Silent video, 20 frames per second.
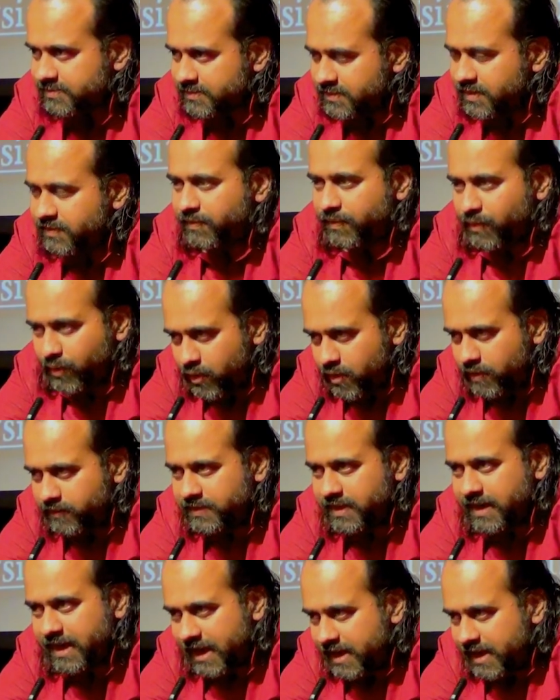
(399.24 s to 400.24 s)
The flow
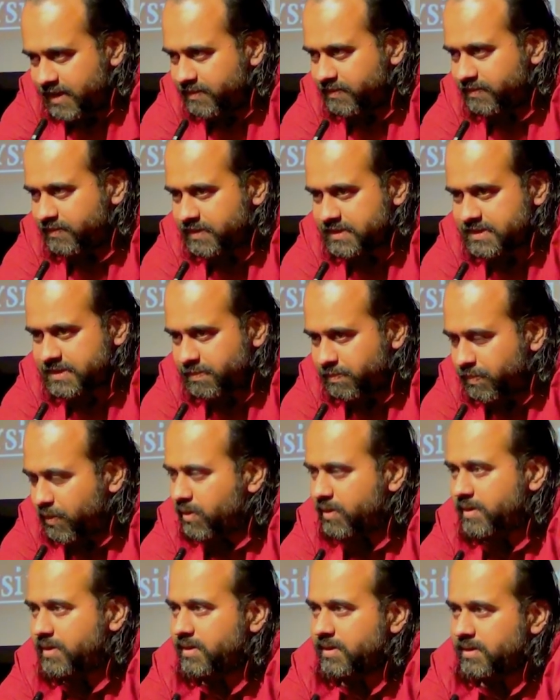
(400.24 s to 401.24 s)
of the life is
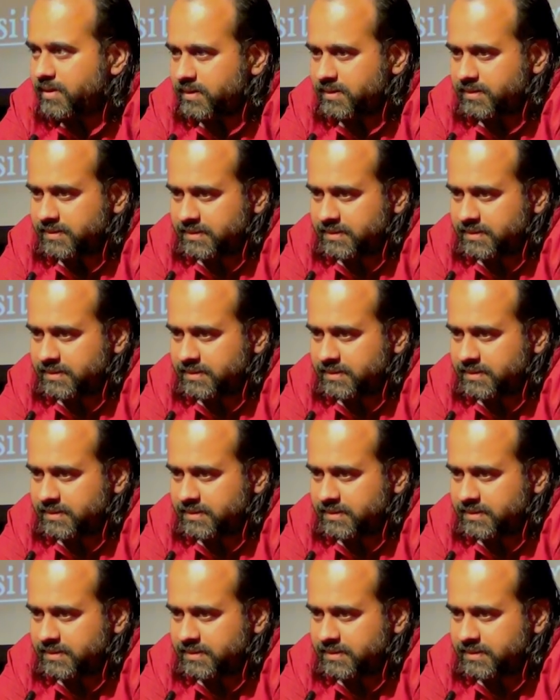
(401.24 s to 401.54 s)
important,